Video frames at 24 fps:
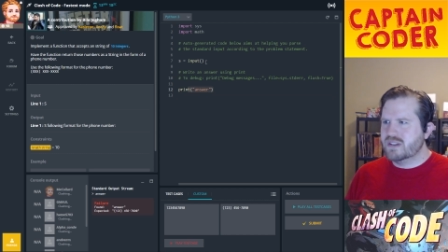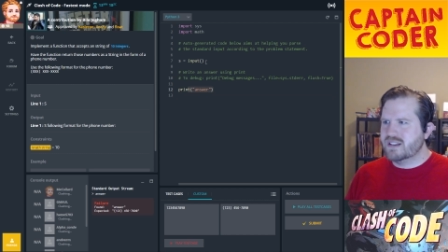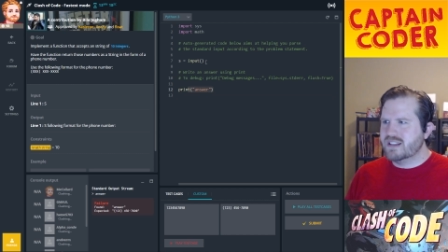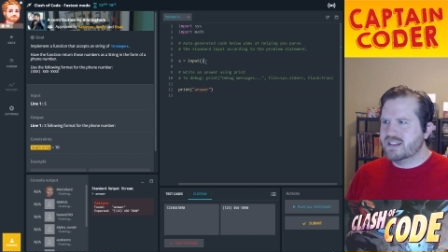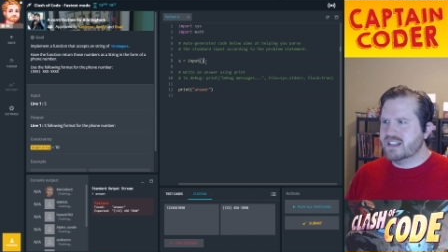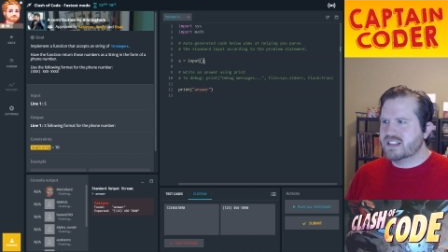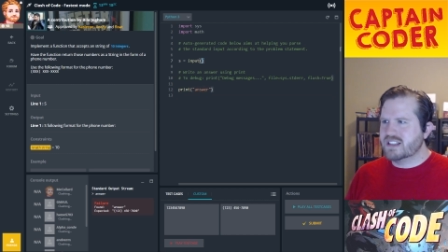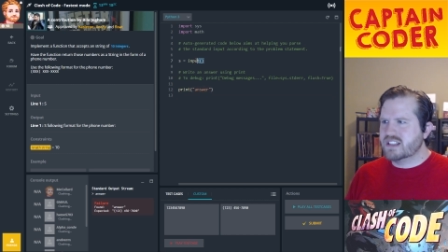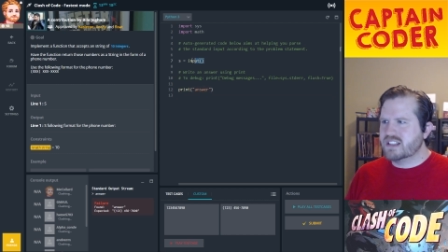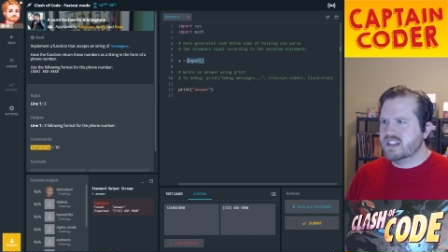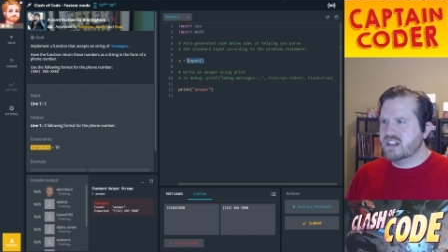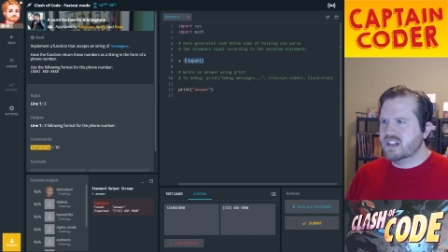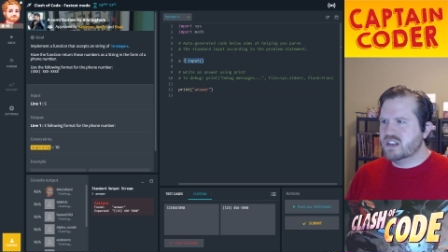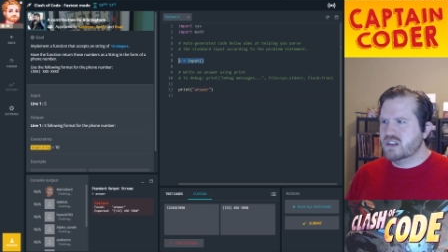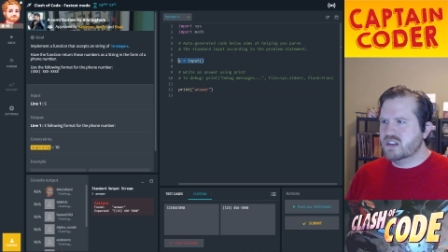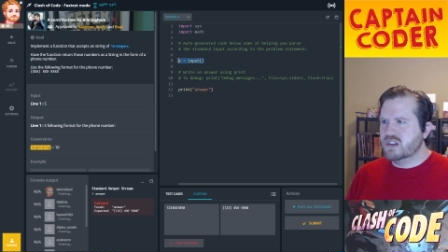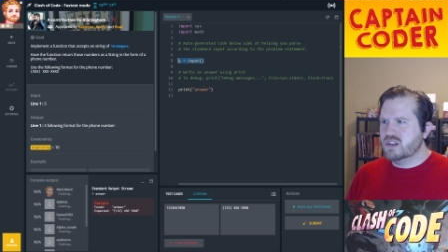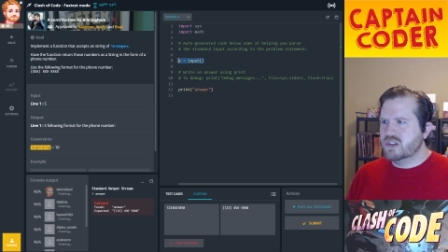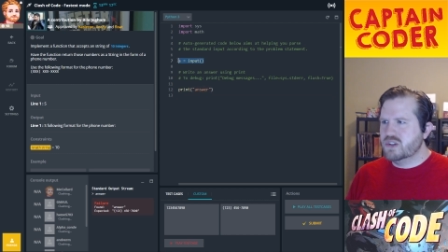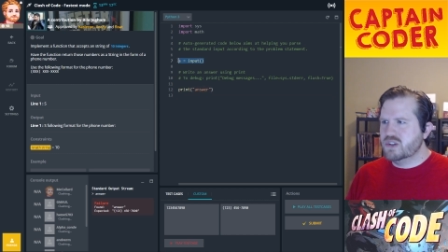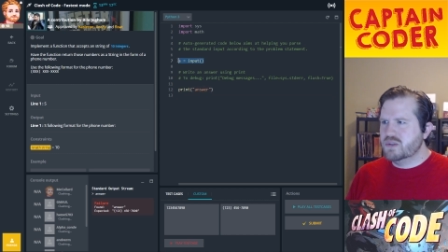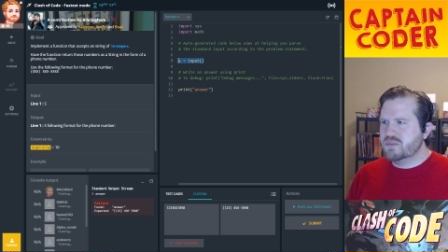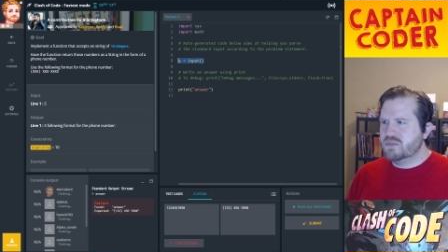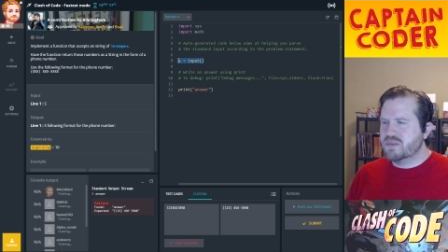that's gonna
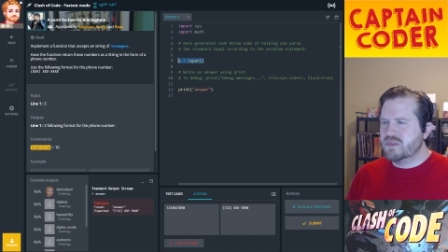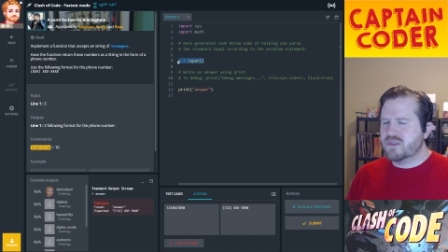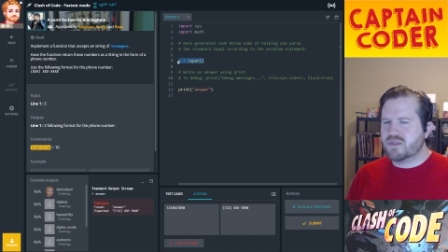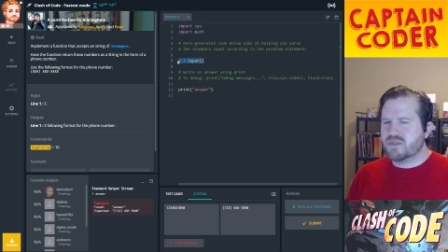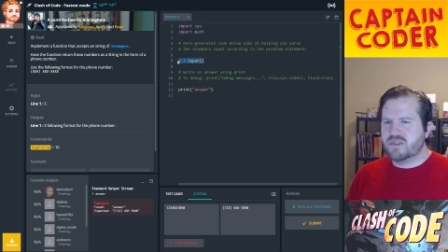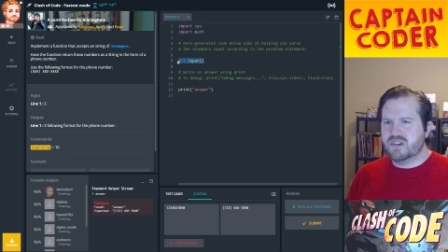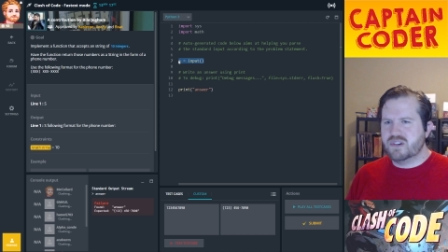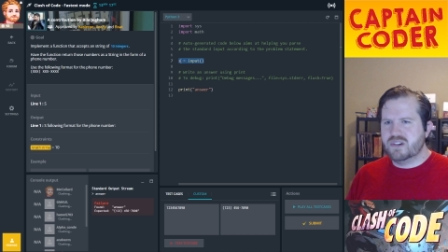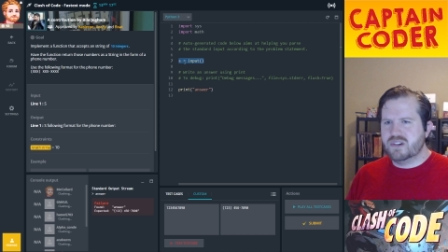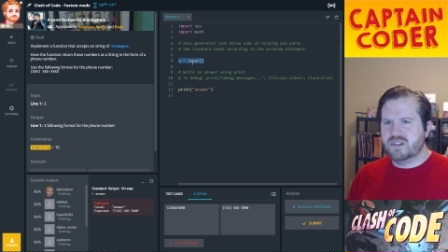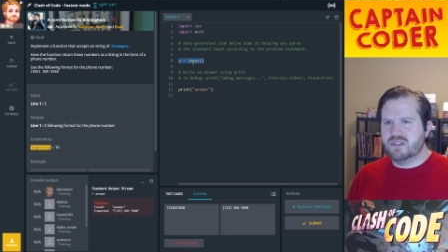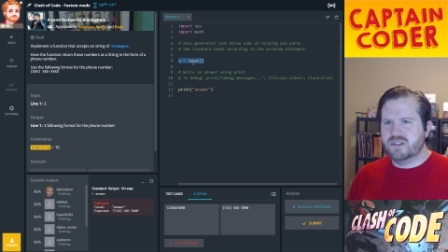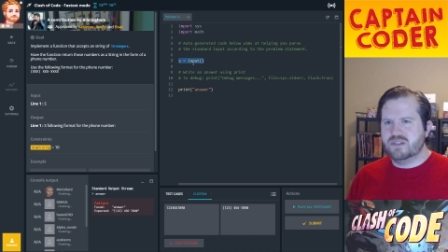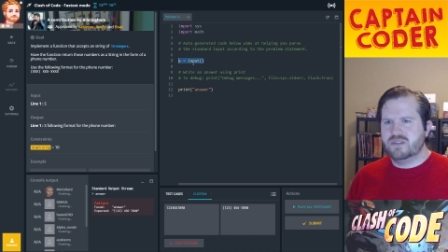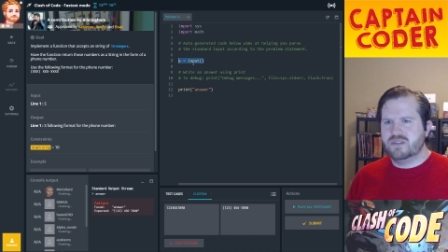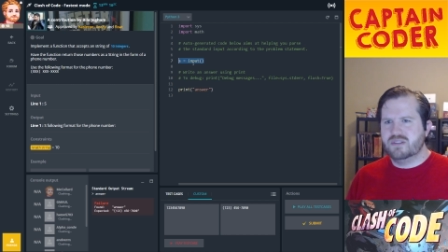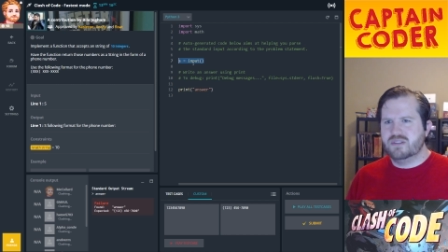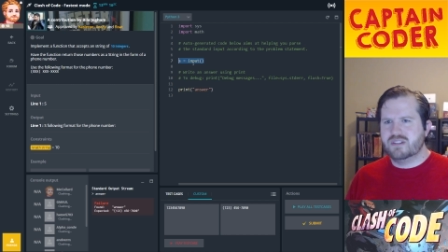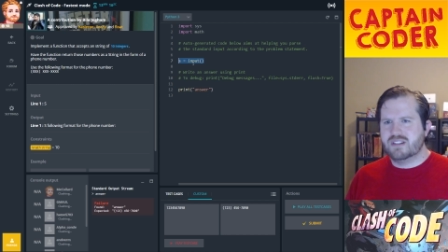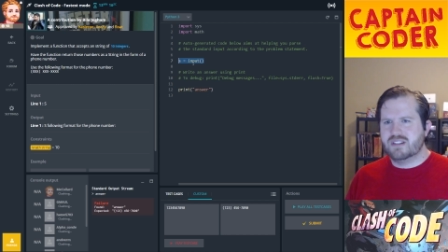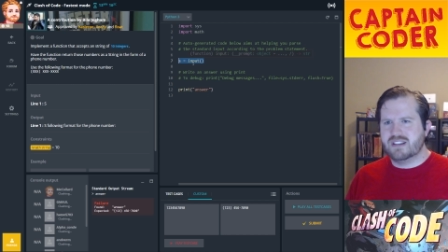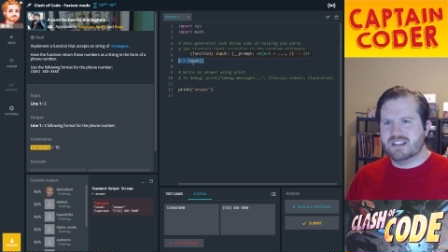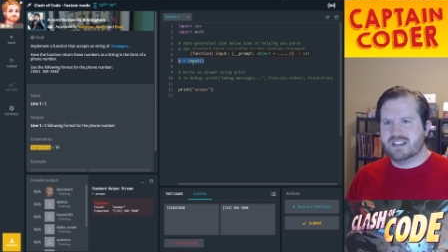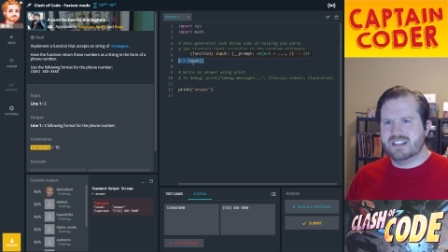loop through
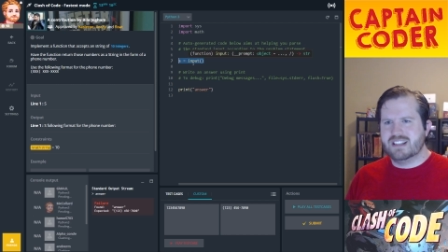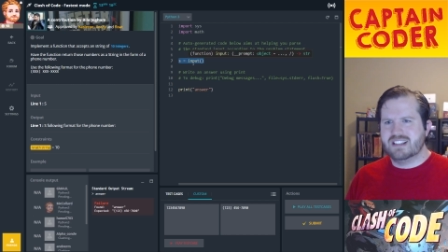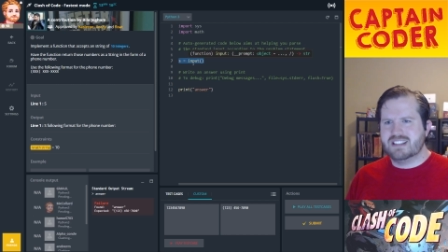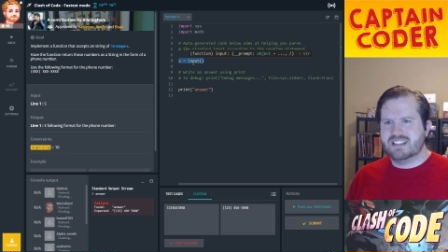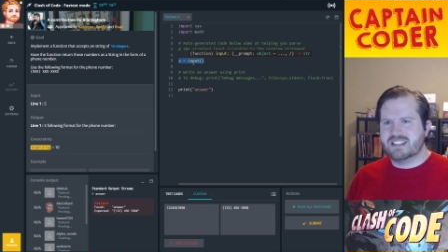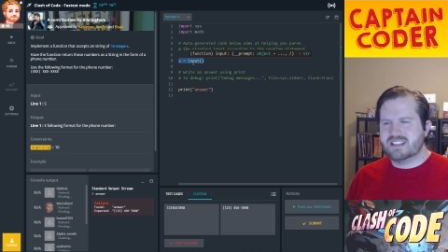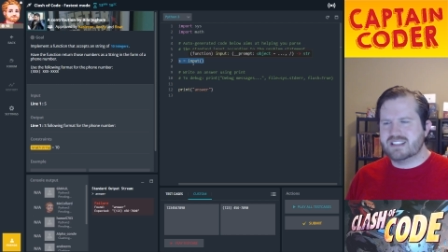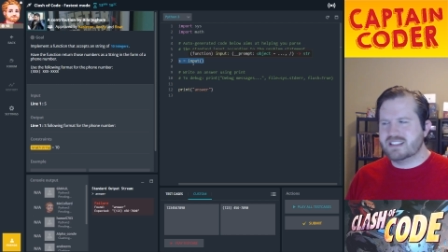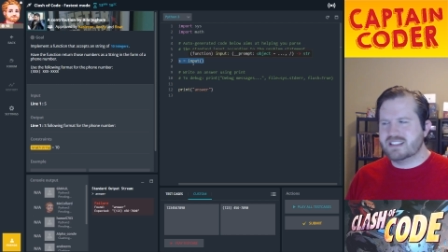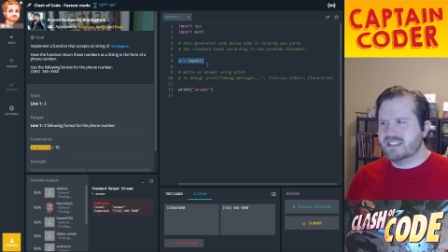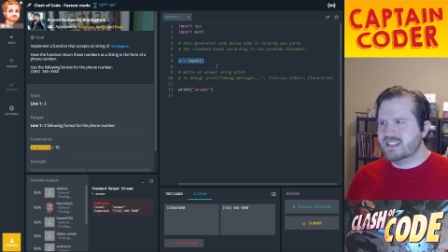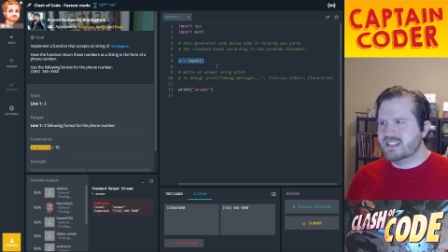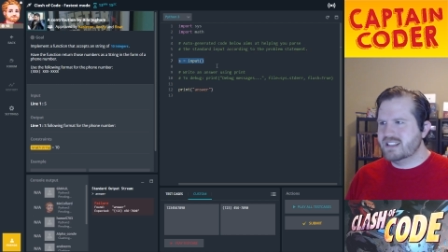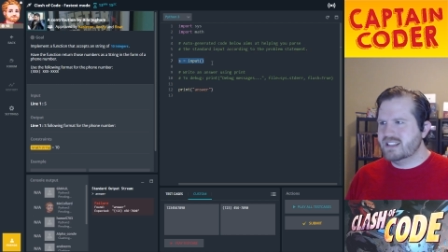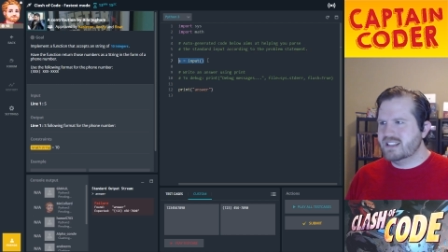this